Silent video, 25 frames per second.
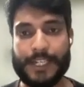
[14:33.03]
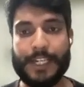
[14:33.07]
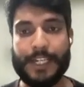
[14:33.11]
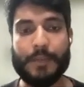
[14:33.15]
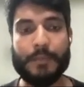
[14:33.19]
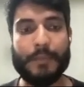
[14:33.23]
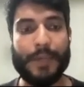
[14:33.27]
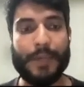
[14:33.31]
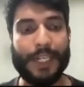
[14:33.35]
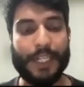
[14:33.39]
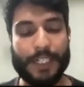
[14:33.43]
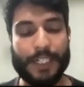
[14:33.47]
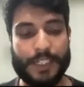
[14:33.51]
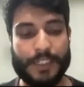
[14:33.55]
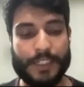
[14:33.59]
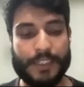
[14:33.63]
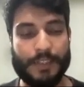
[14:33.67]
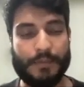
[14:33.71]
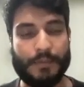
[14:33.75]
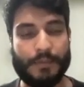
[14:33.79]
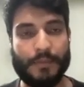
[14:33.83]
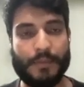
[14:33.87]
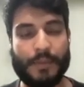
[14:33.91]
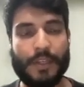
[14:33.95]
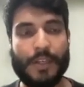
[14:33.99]
a set
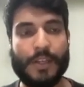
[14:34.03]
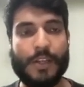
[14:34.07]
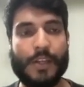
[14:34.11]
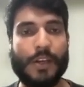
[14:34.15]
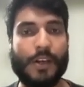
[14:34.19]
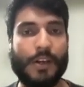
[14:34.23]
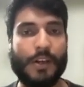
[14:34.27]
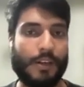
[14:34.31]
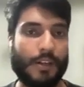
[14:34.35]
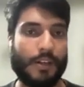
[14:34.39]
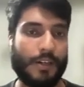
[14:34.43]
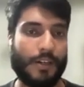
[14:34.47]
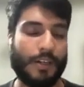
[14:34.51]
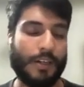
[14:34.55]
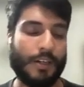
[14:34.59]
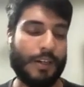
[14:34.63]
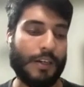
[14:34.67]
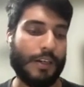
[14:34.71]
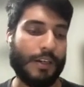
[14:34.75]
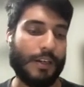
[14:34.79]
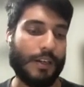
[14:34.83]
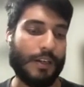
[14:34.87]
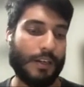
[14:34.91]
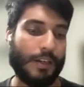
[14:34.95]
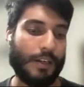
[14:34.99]
mechanism
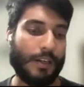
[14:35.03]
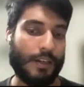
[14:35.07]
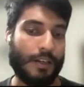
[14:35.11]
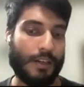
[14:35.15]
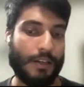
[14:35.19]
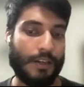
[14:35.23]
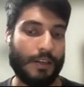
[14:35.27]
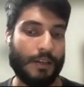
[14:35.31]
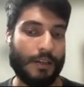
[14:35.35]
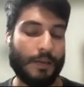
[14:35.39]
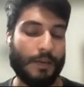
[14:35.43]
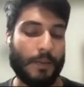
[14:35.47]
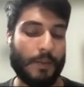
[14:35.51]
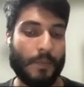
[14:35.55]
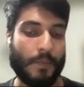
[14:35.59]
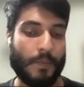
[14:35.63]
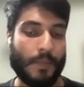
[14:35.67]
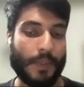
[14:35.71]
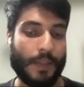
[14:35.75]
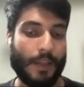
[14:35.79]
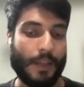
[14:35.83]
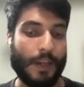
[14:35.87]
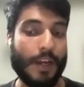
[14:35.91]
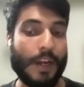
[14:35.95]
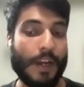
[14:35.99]

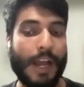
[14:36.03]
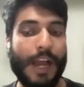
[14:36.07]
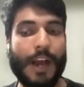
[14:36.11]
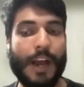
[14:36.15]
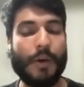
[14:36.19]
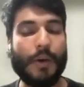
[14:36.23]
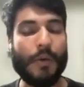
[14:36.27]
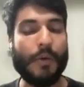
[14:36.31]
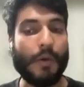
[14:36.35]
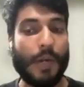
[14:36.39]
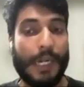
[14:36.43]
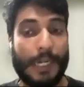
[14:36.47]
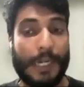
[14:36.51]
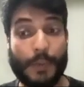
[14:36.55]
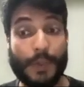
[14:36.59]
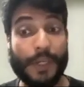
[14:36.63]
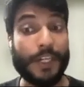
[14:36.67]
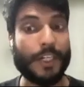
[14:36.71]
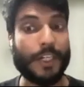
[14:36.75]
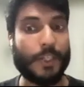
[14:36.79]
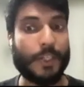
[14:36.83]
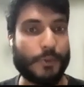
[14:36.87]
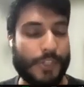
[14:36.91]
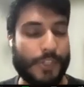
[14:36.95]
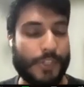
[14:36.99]
on how
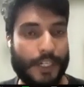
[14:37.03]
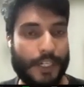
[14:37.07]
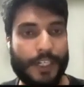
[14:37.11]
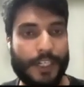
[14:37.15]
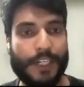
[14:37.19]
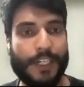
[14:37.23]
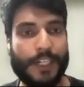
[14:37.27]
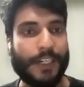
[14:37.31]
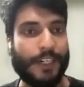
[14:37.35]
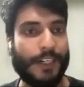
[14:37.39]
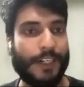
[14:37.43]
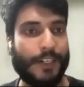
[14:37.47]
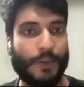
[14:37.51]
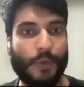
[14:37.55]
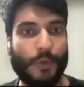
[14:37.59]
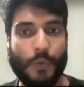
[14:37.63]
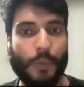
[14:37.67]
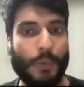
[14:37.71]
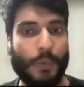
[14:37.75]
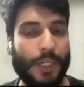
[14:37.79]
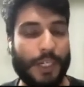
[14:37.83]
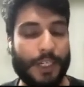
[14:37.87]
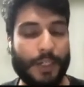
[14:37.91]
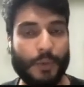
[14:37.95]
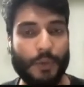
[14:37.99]
and where to send it and
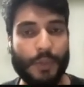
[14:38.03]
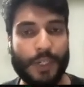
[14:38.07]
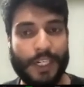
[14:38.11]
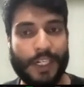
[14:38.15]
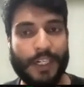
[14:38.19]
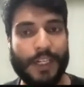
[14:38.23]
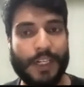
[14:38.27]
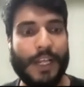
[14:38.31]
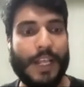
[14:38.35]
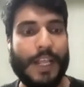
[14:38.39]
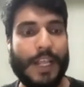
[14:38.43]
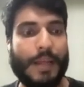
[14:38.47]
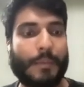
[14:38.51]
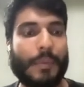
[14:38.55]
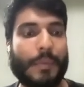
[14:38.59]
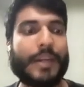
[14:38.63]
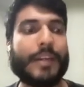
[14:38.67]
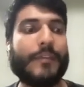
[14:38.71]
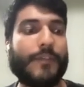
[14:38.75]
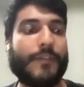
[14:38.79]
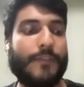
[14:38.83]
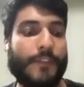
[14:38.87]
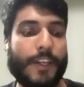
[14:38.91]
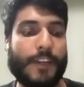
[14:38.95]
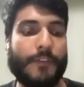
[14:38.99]
who will do it.
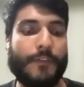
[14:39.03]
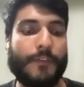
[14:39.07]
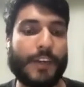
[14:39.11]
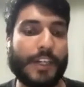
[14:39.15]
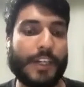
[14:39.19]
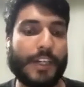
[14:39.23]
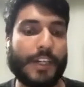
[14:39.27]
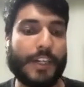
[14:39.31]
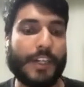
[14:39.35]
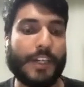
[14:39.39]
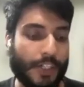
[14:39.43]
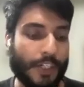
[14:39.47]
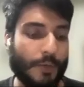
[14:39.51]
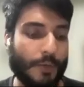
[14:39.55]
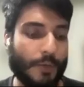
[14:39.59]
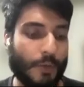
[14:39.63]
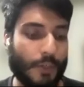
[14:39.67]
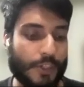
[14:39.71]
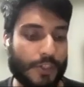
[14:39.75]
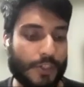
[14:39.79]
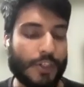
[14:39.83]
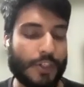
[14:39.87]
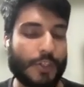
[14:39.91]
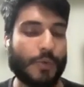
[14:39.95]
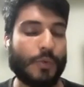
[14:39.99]
But if a
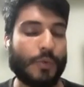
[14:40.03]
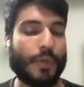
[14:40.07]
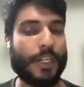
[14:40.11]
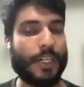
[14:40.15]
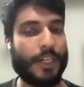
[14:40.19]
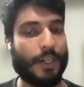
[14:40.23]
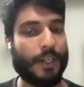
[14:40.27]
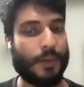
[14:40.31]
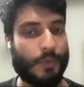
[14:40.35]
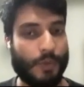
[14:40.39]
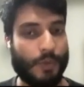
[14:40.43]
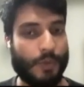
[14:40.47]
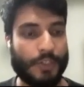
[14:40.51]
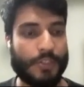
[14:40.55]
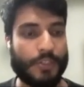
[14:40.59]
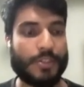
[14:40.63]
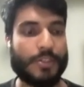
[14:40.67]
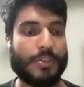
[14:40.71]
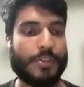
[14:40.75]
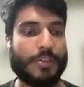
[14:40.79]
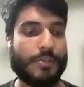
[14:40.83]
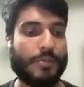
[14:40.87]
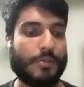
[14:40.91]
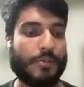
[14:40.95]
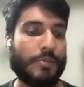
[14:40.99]
community wants to do it and
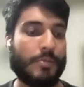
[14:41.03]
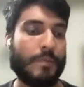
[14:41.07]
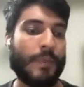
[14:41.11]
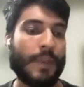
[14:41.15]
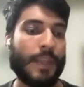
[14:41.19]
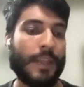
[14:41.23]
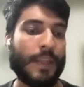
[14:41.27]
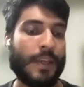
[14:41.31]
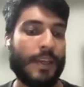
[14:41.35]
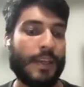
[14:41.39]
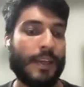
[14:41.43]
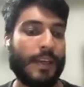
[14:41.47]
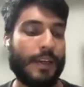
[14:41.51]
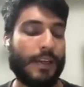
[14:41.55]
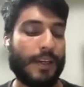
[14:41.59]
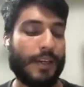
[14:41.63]
wants to